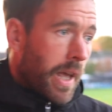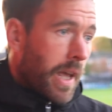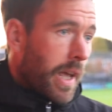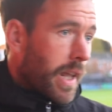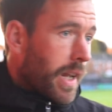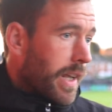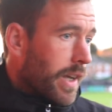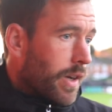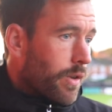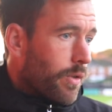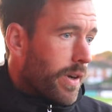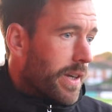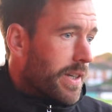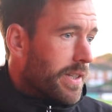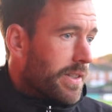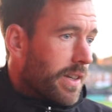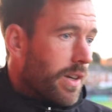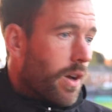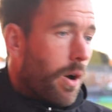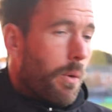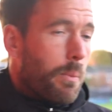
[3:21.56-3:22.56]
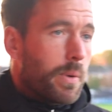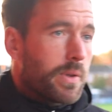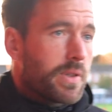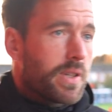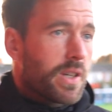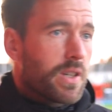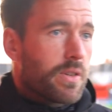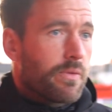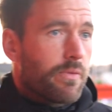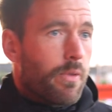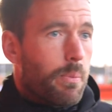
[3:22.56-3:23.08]
And increase the
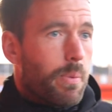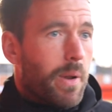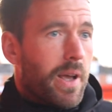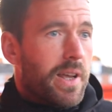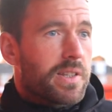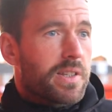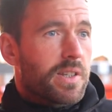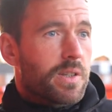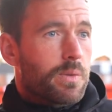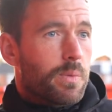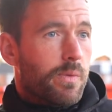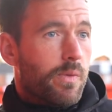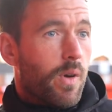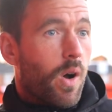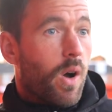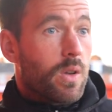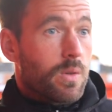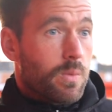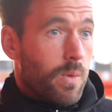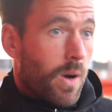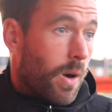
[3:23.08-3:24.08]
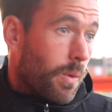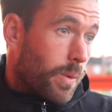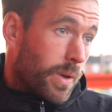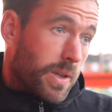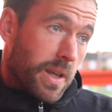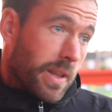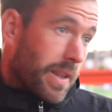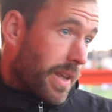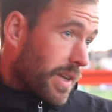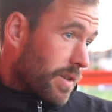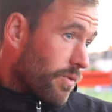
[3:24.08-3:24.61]
competition for places we've got as well, and
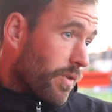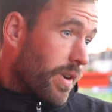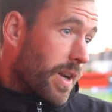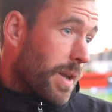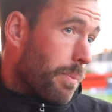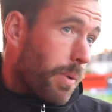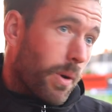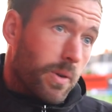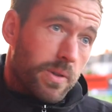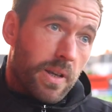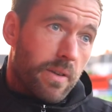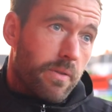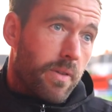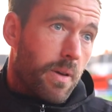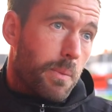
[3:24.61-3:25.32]
that's really positive.